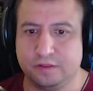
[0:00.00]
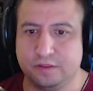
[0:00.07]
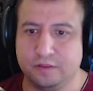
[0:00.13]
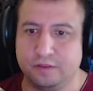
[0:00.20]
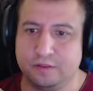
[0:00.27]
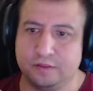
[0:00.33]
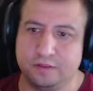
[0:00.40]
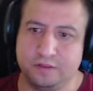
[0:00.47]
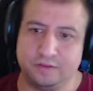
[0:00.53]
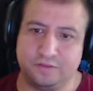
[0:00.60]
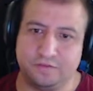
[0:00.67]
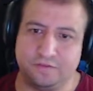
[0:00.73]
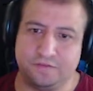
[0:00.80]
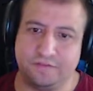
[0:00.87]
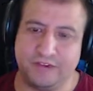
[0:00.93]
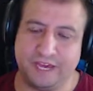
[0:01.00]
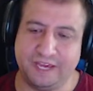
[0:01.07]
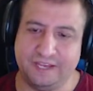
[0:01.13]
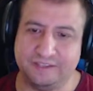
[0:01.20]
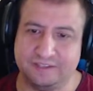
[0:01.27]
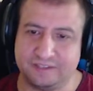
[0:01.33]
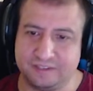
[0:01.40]
This
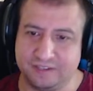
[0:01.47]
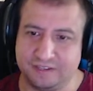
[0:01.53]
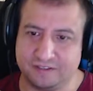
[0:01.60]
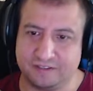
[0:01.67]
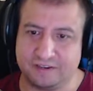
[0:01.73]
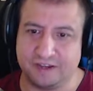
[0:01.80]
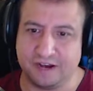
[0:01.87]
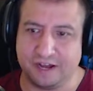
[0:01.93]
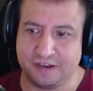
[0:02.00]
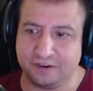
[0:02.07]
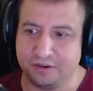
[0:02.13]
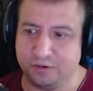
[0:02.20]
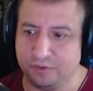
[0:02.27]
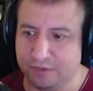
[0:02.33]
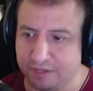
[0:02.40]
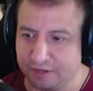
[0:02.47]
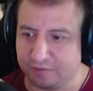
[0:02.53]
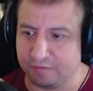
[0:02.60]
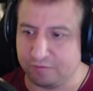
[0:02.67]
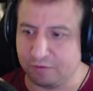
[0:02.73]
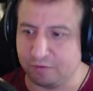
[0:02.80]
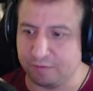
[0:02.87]
face is not doing it
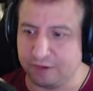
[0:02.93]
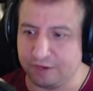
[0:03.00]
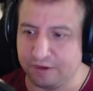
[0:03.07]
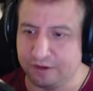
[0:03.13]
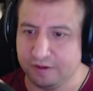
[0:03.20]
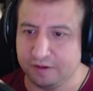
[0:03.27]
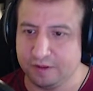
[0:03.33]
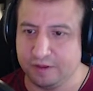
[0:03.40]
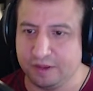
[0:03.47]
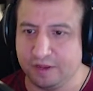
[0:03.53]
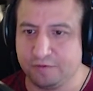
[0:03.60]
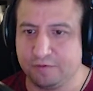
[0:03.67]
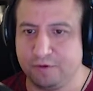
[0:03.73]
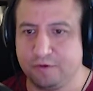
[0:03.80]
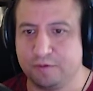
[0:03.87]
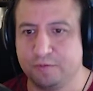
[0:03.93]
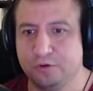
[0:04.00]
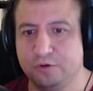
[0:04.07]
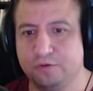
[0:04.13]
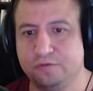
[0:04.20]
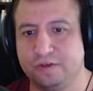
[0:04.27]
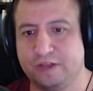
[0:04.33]
for me. If we
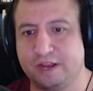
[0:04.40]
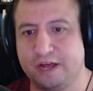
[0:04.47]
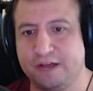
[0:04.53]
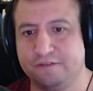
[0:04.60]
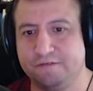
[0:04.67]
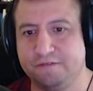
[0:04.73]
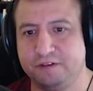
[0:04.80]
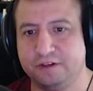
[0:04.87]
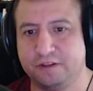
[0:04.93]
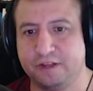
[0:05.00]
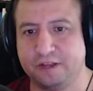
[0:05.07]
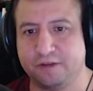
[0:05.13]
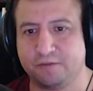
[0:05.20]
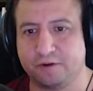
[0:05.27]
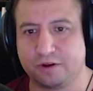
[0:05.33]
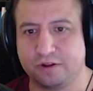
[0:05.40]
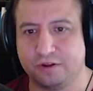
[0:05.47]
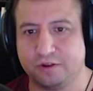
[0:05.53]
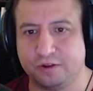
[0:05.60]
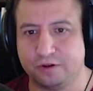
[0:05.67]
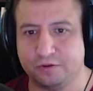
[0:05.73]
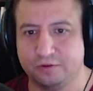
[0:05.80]
remove it, I feel like we're
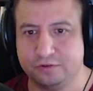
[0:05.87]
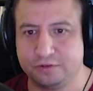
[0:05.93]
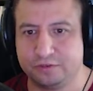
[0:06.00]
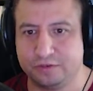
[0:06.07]
close.